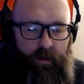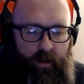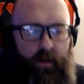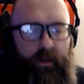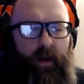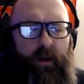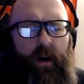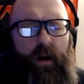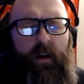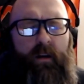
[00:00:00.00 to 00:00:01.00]

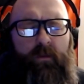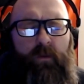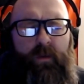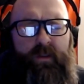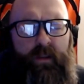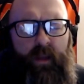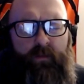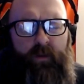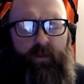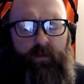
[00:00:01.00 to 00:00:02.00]
Yeah, what was it, like
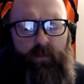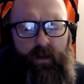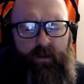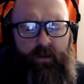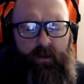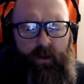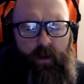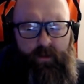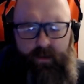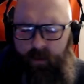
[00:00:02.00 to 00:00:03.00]
$50 are going
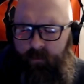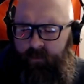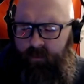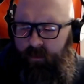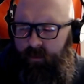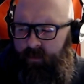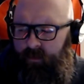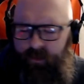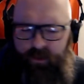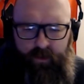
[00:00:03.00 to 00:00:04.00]
up or something for
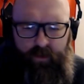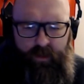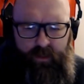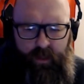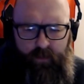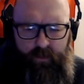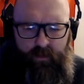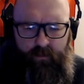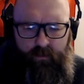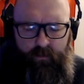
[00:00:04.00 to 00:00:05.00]
junior exams?
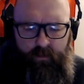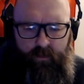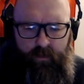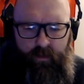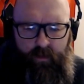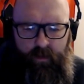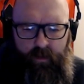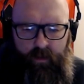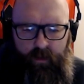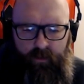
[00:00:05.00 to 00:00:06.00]

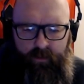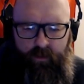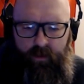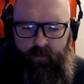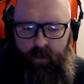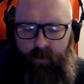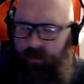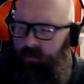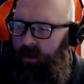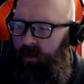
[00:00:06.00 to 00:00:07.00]
L30,
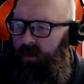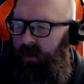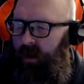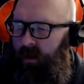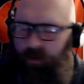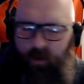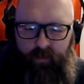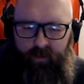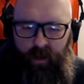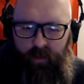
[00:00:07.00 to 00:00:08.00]
maybe I don't know
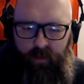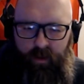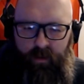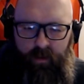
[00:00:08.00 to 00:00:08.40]
off the top of my head.